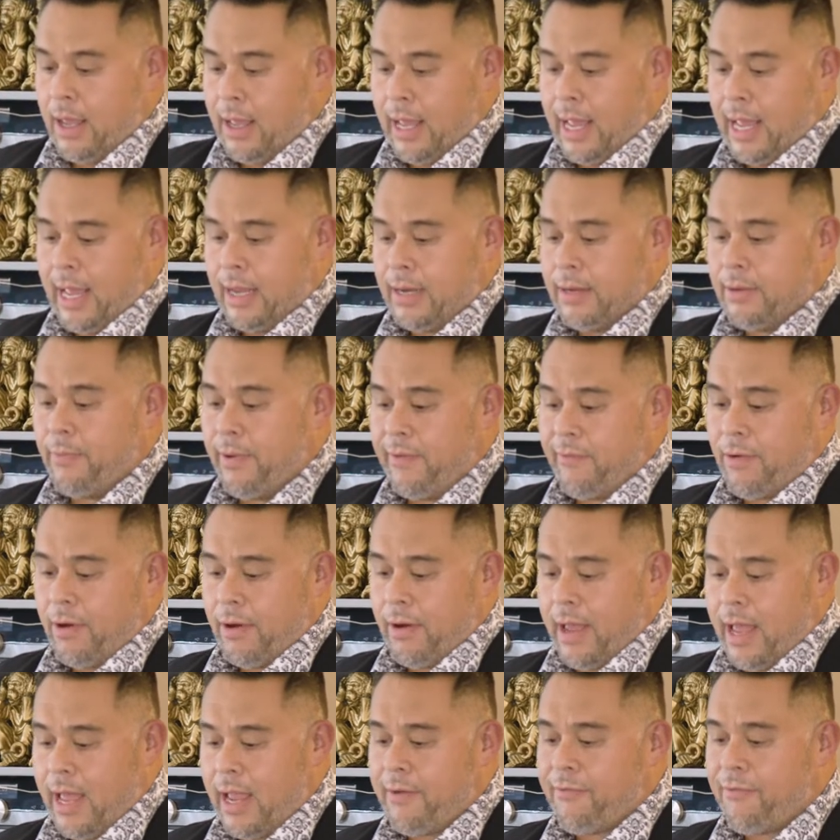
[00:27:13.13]
And we've
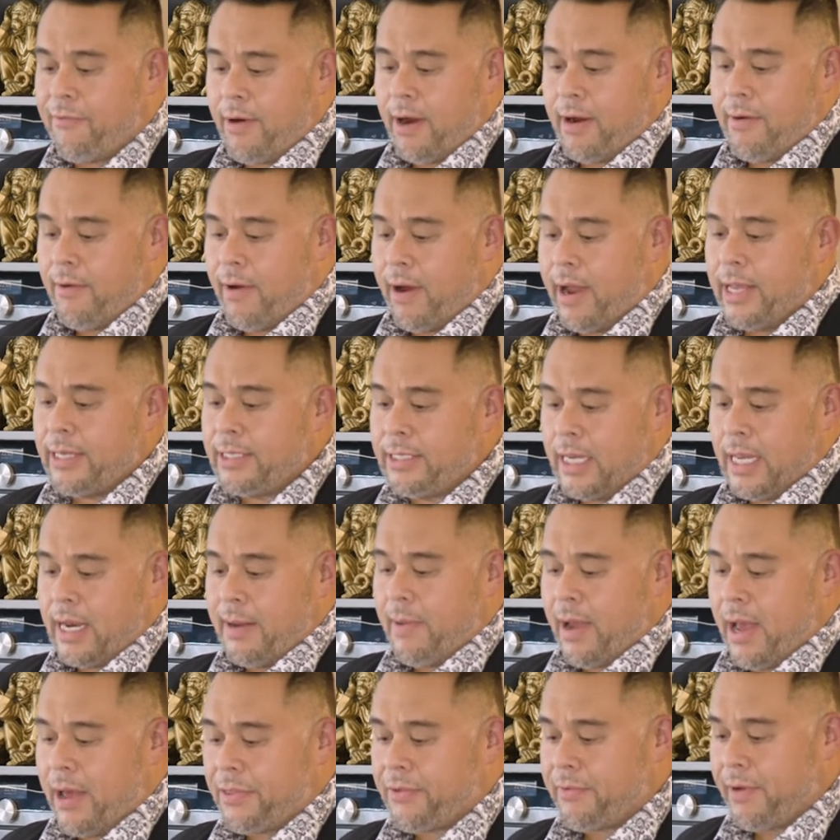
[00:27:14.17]
got egg fried rice in
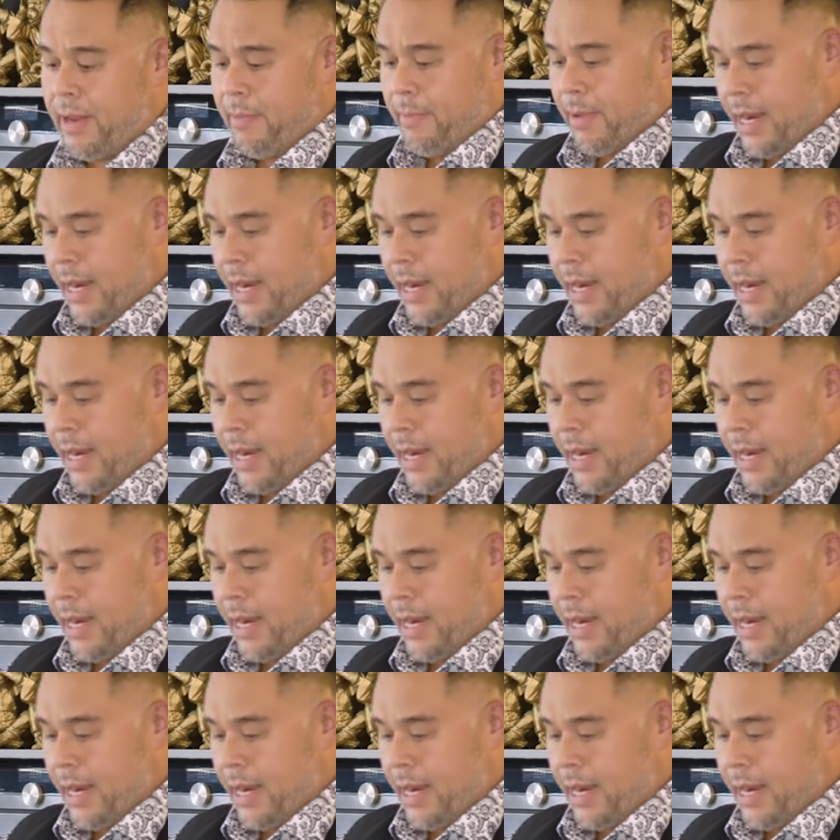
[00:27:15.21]
about 3